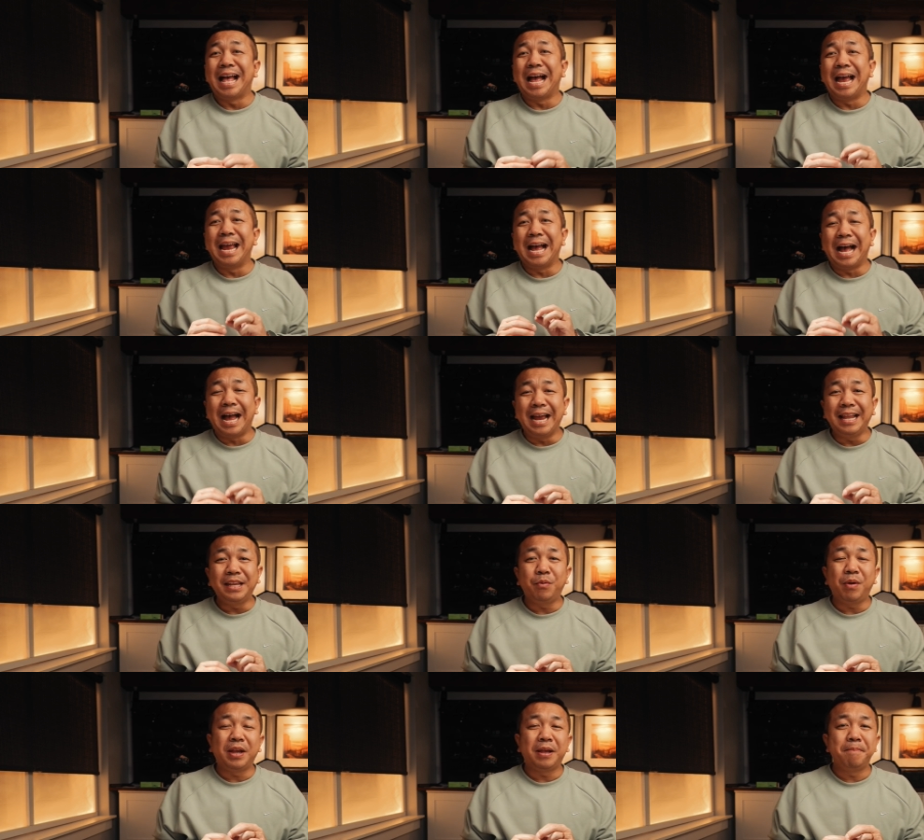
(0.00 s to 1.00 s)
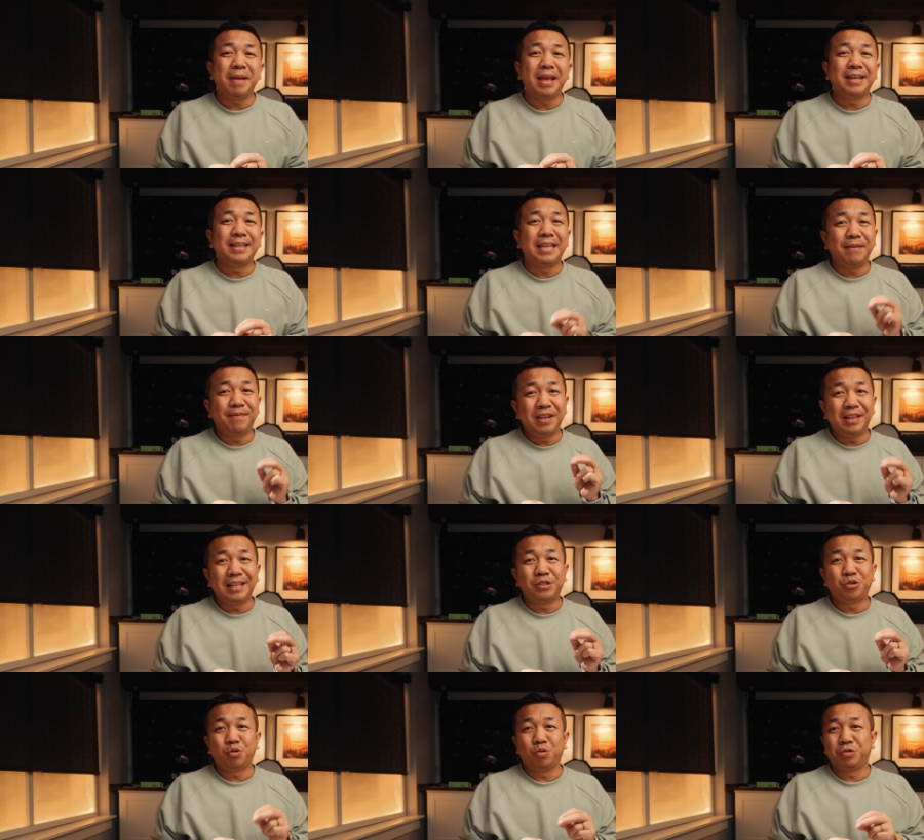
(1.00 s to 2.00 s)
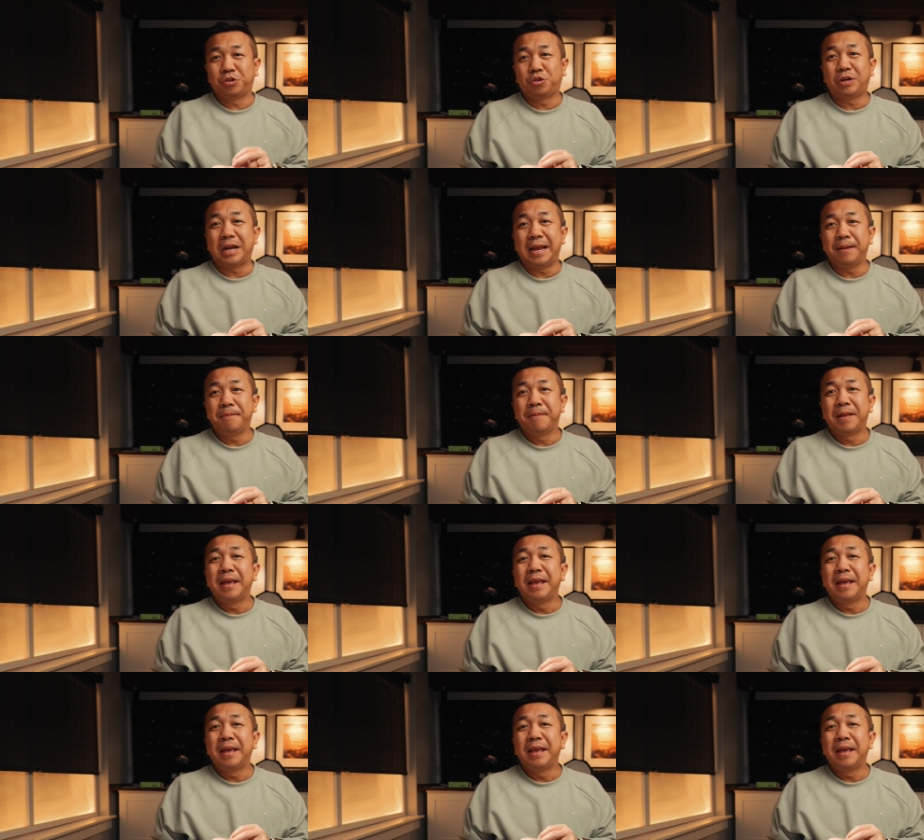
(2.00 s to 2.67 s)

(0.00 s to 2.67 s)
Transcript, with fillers: I highly recommend giving these tools a try.